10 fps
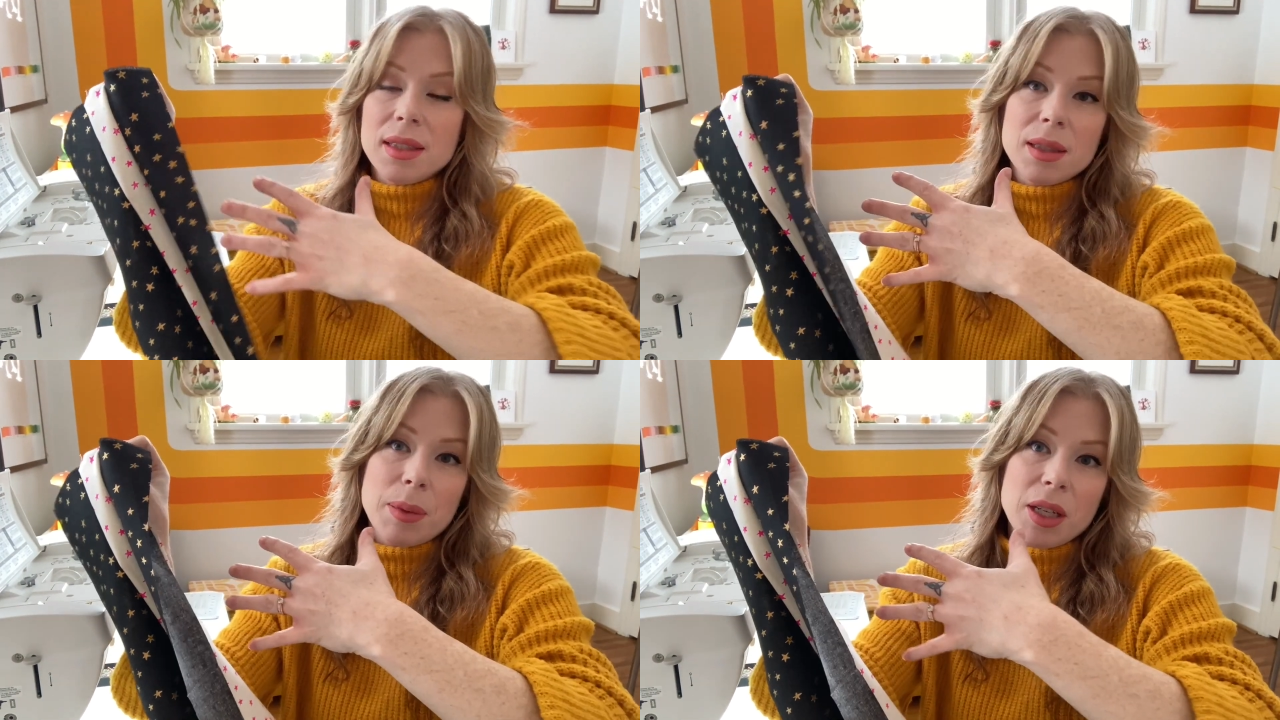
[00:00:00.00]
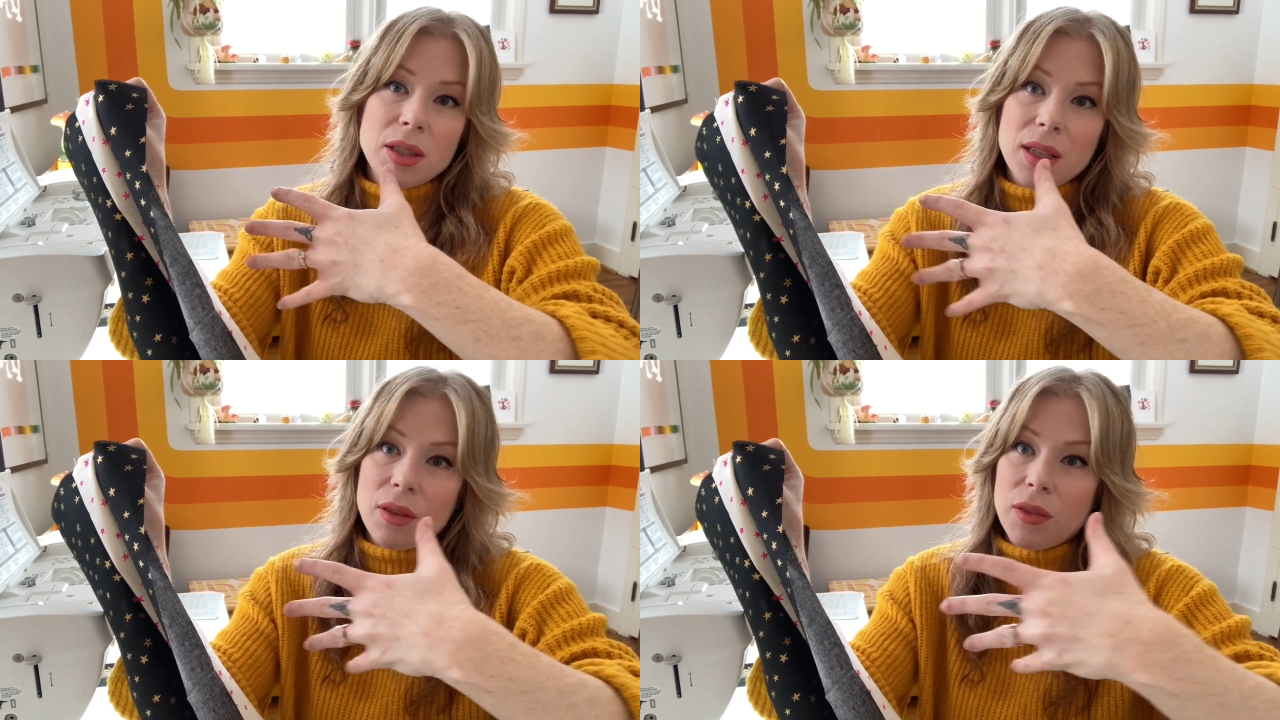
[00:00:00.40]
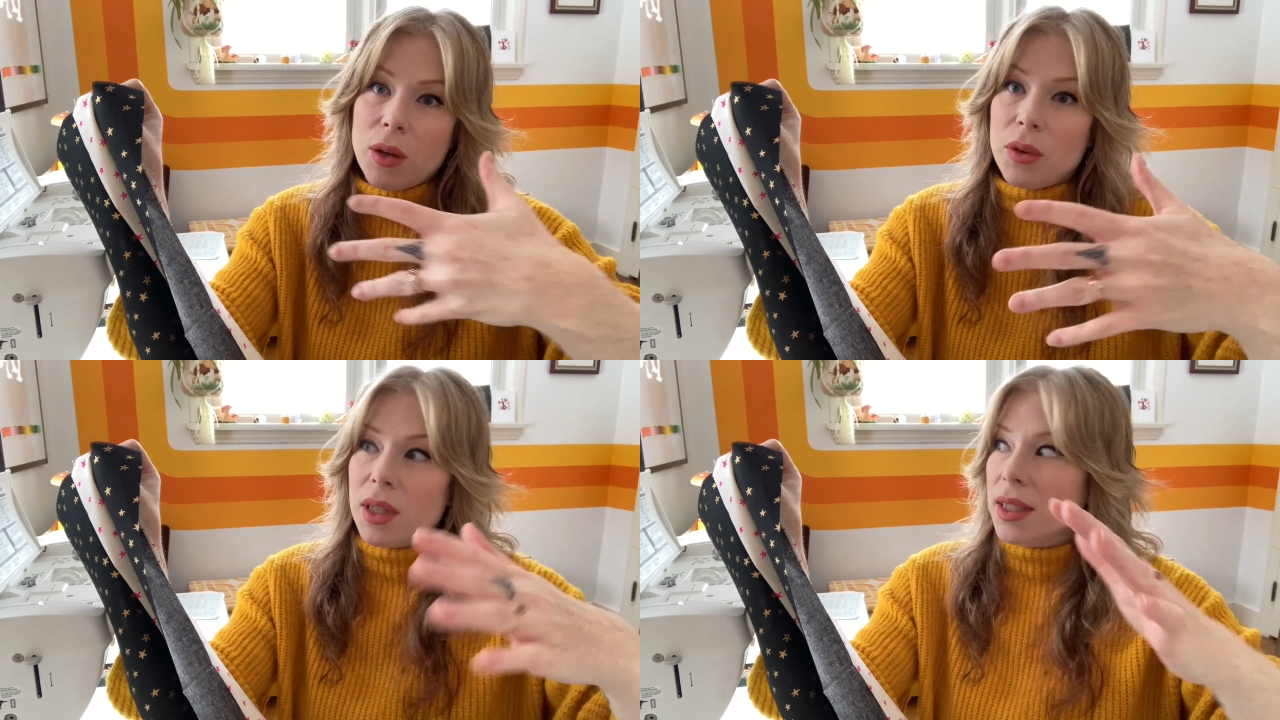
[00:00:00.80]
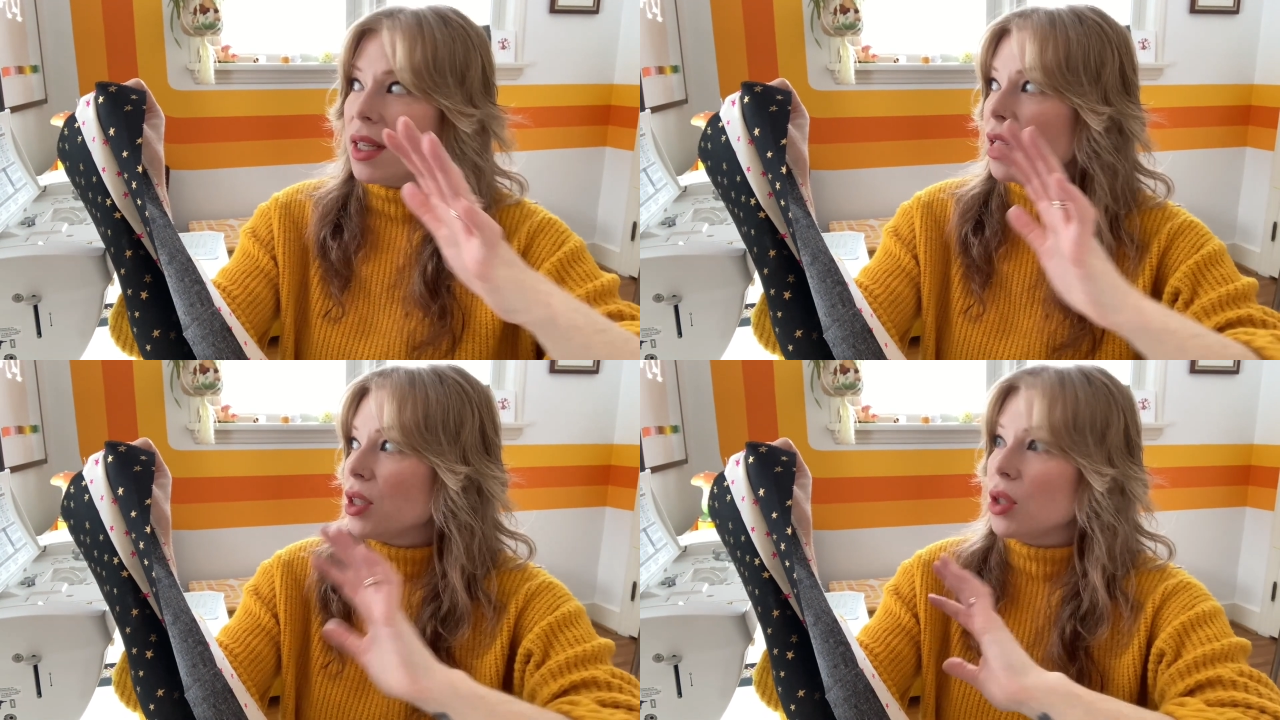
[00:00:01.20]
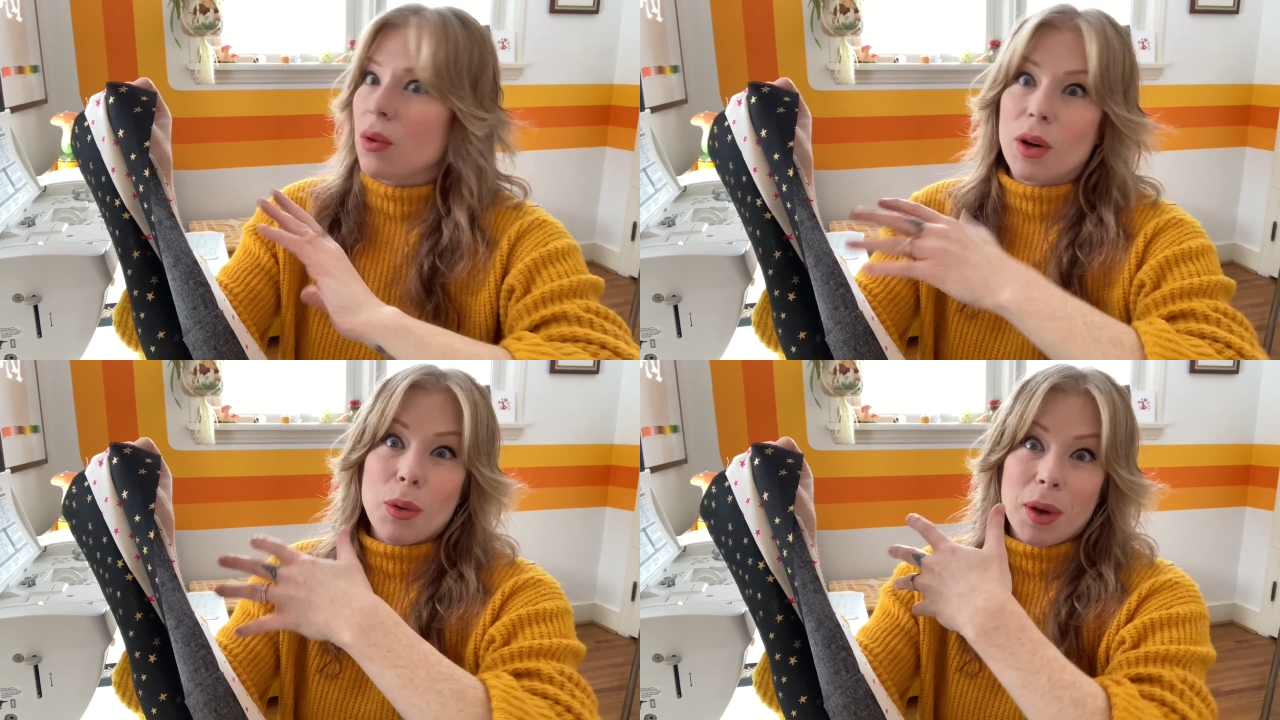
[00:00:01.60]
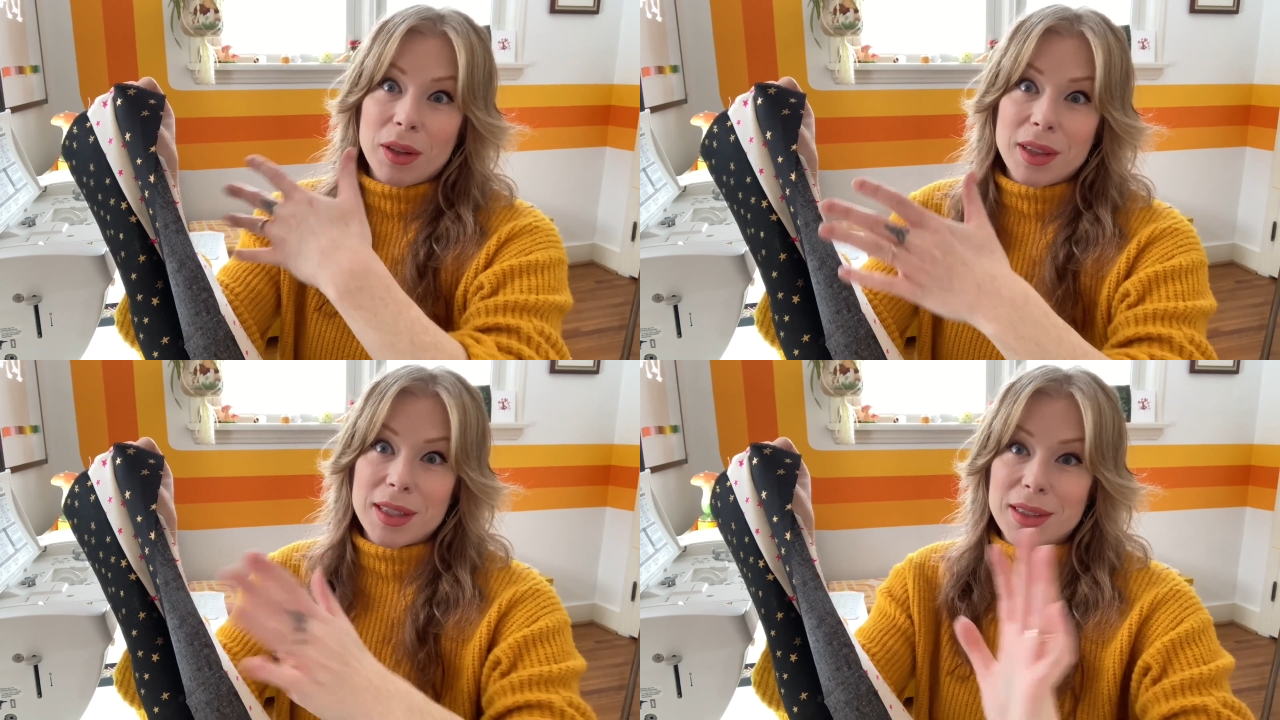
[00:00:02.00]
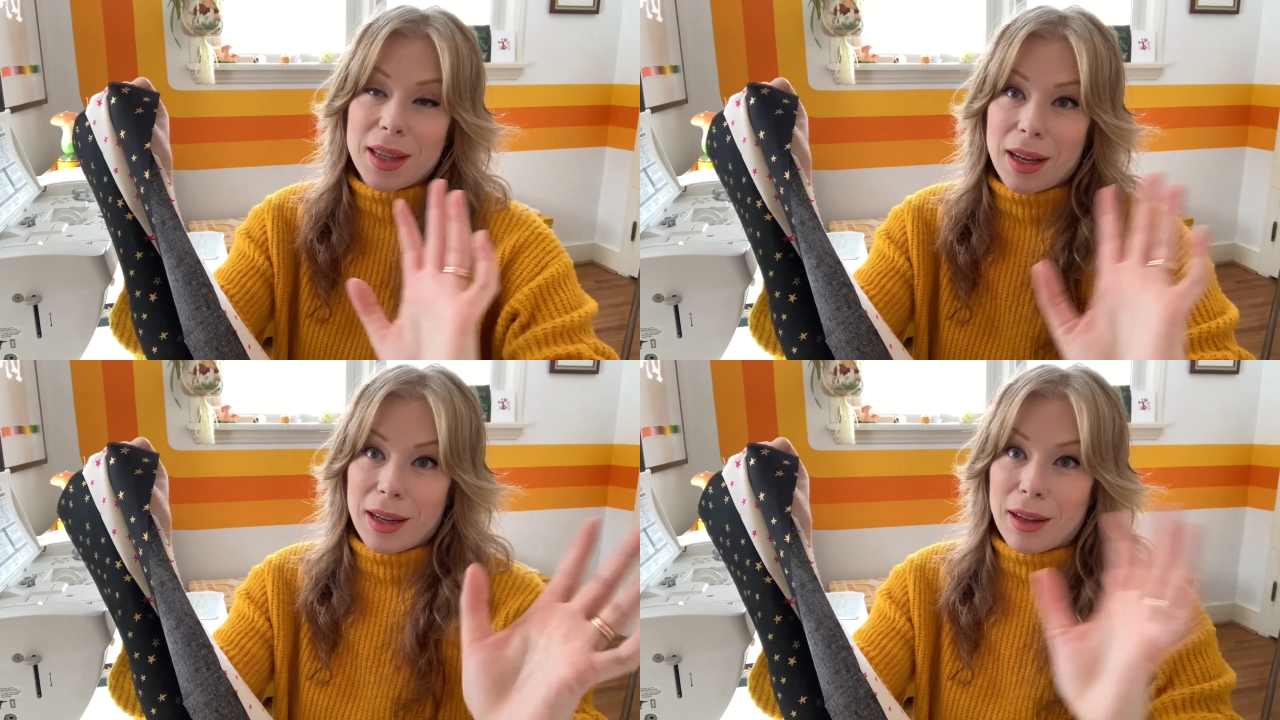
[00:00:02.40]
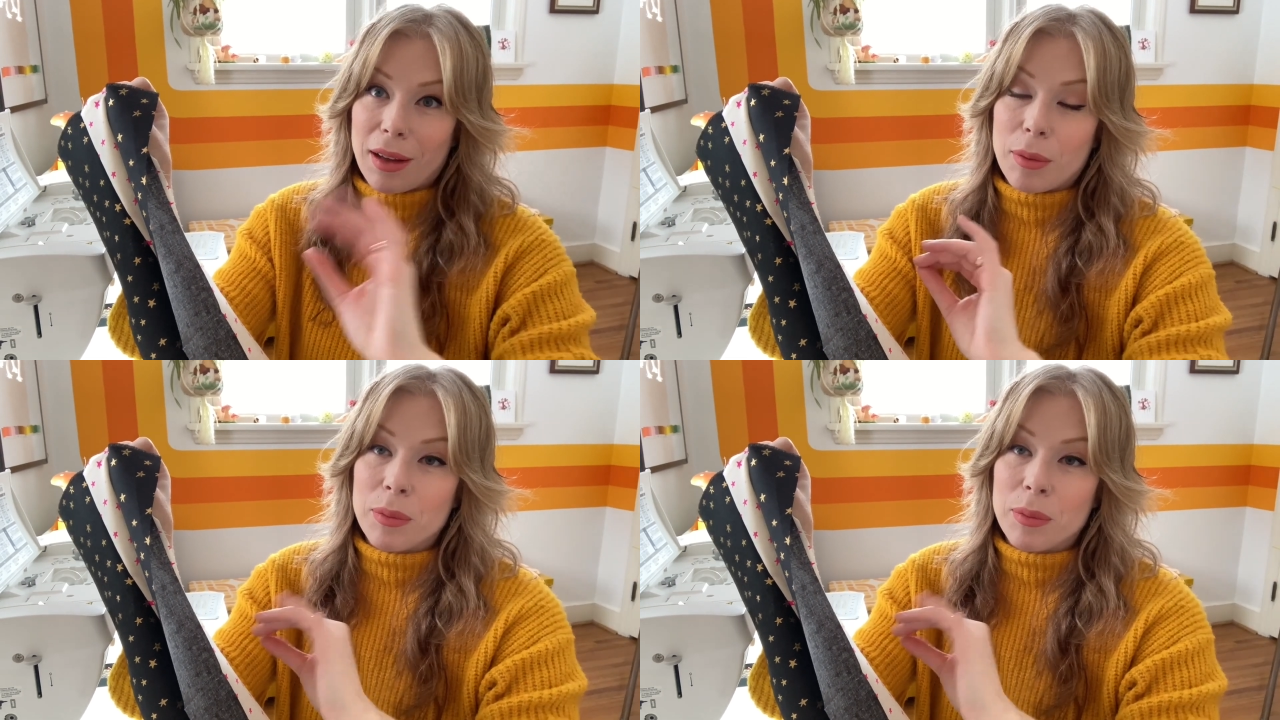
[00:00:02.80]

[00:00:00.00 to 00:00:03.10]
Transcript: especially if you were to say do a quilt that's like